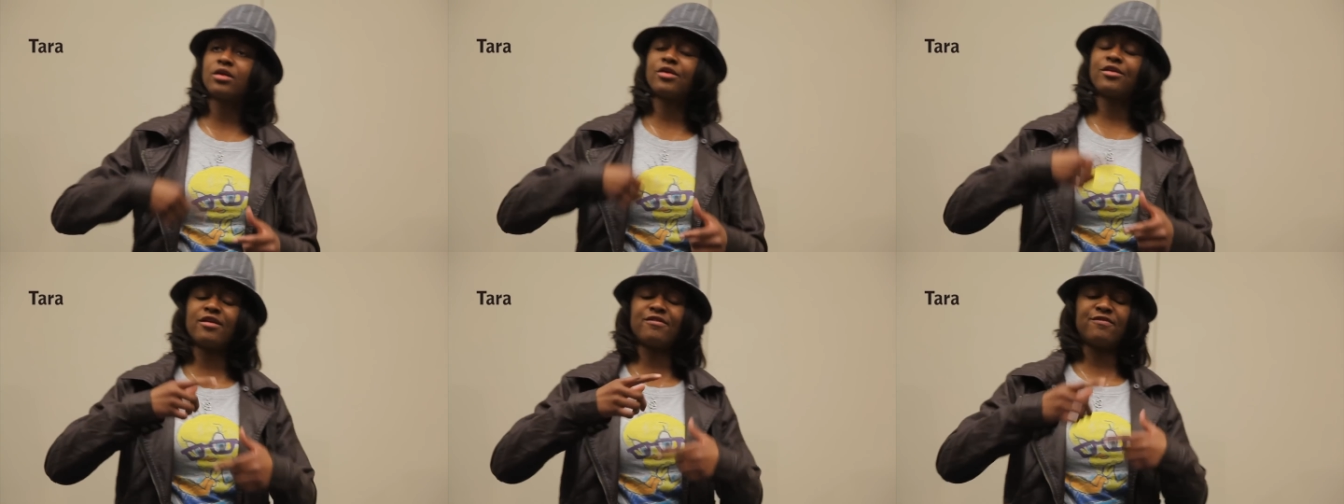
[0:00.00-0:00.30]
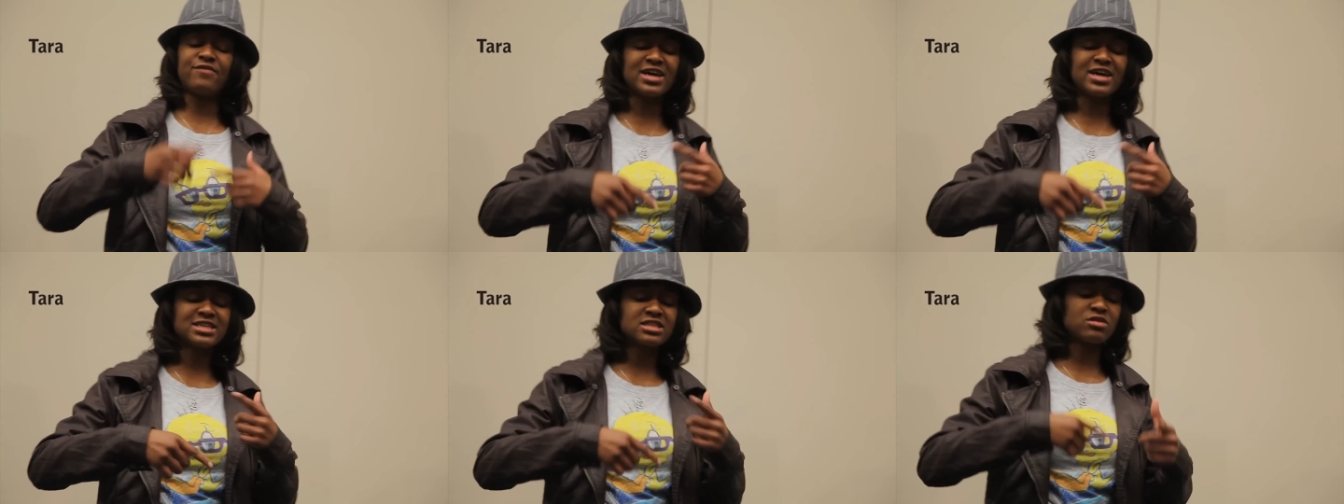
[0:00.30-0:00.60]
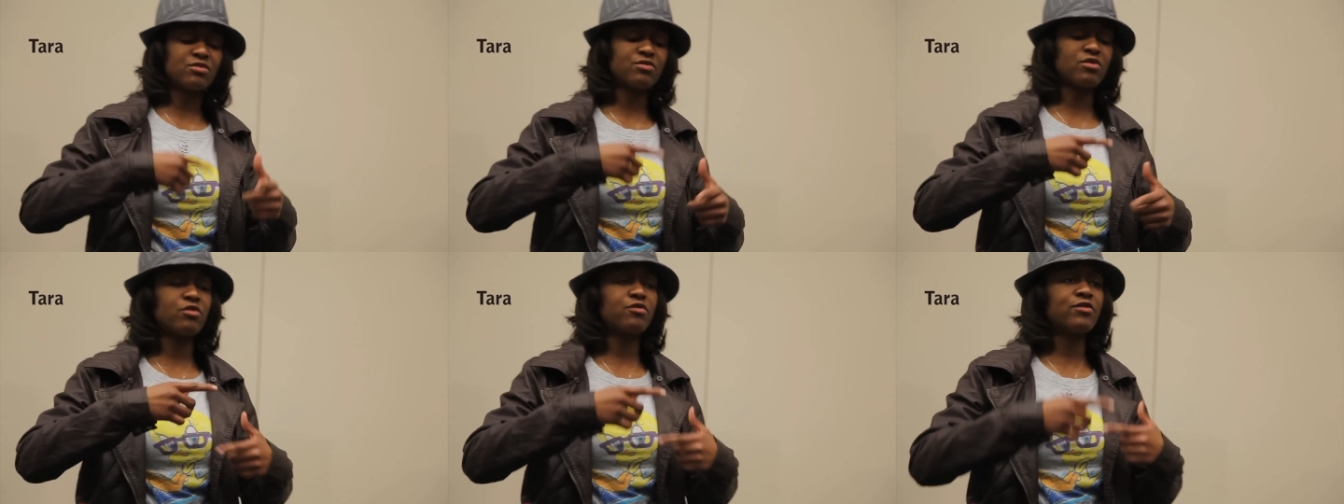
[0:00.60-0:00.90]
on a
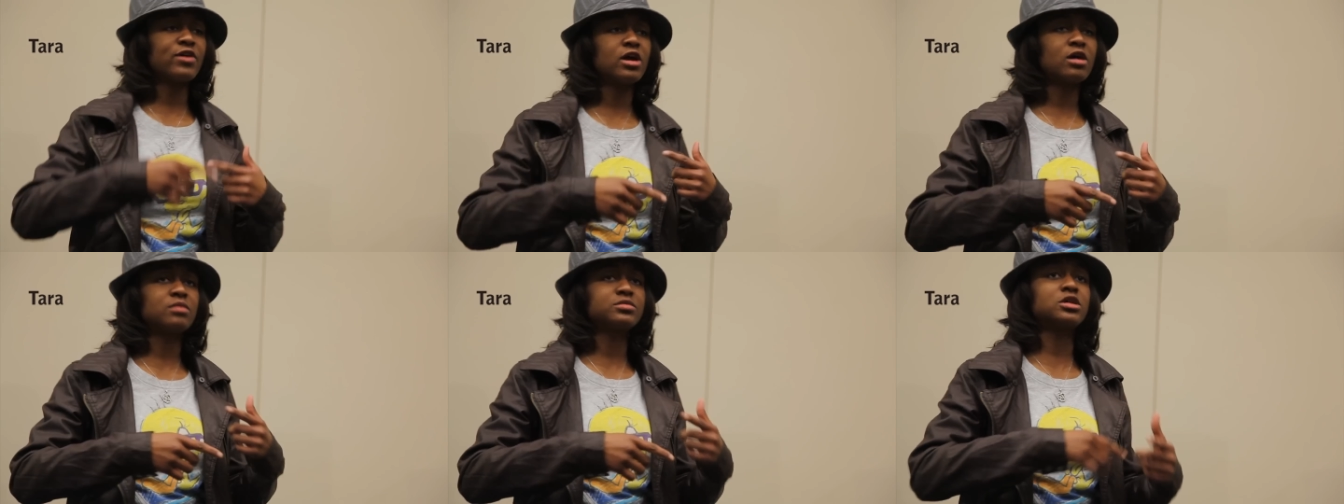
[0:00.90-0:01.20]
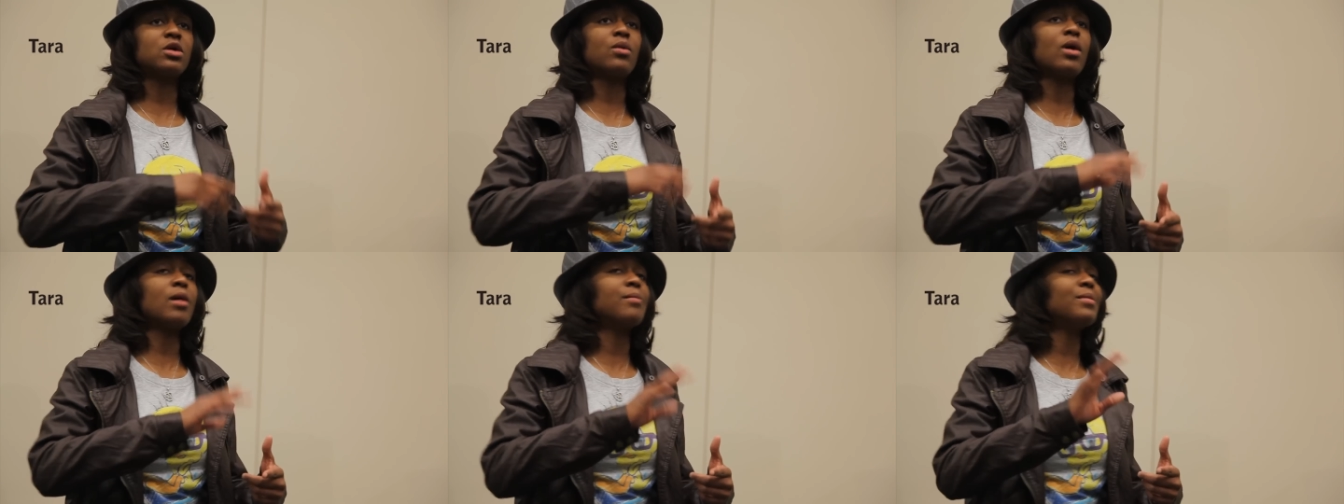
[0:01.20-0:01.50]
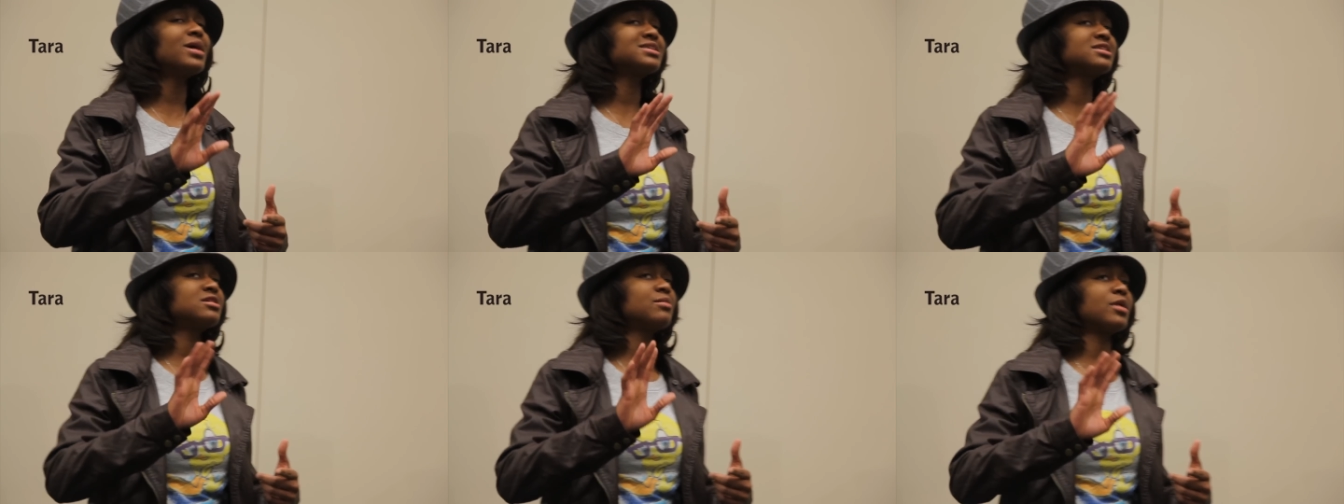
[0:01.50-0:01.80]
festival film, so I
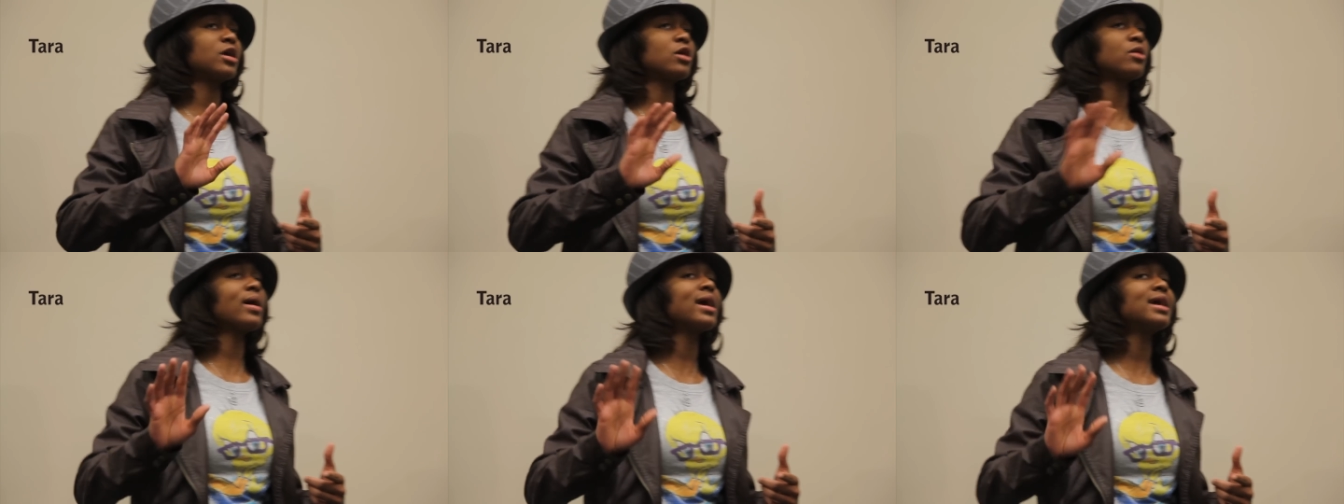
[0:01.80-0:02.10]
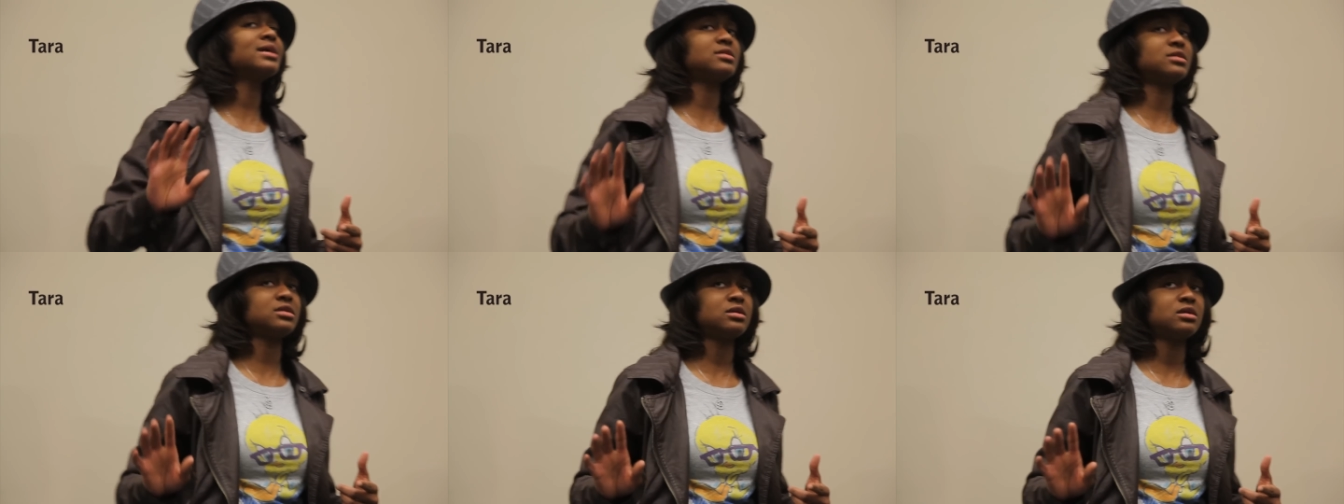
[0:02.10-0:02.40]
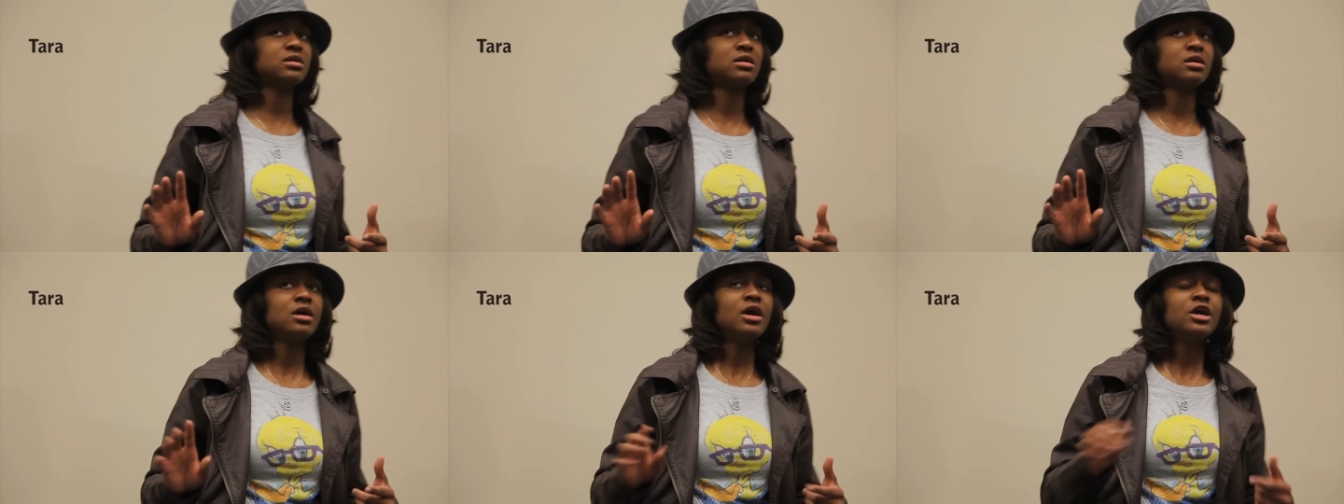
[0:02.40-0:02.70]
must have been crazy.
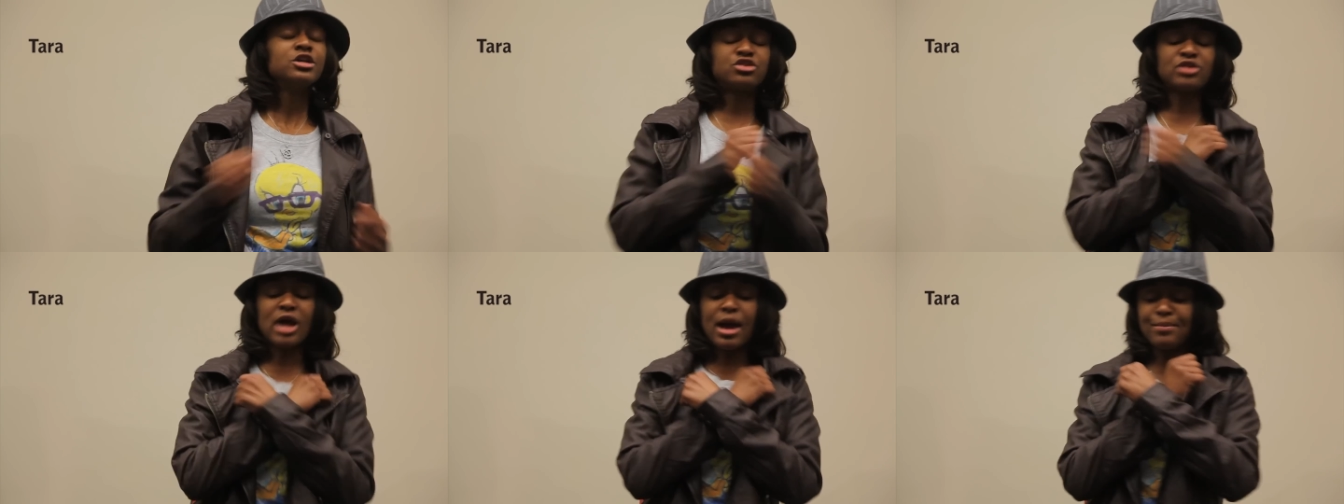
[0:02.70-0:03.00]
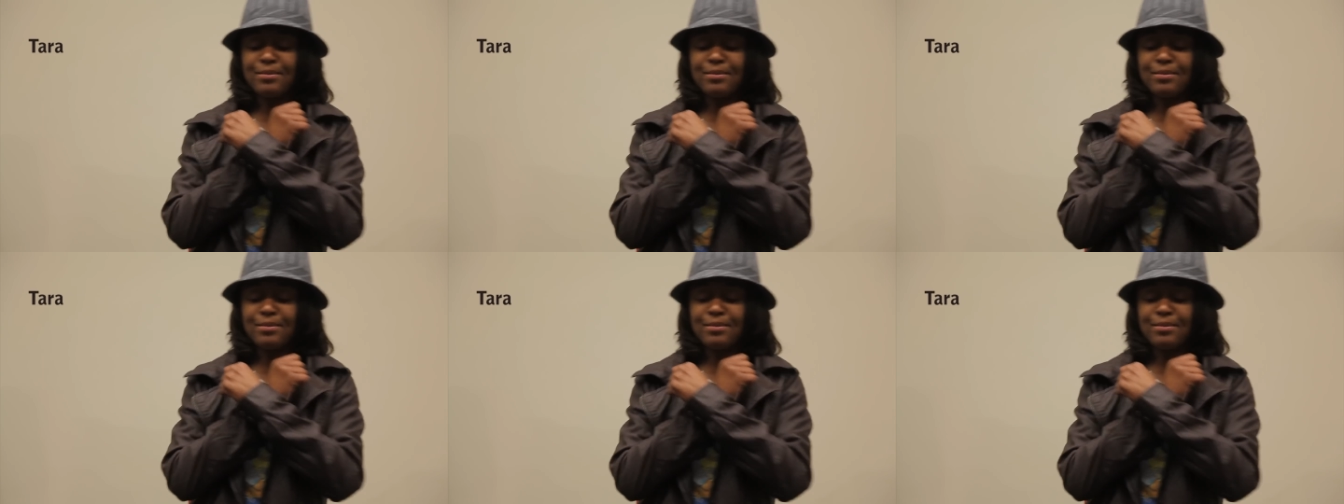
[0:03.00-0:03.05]
Strap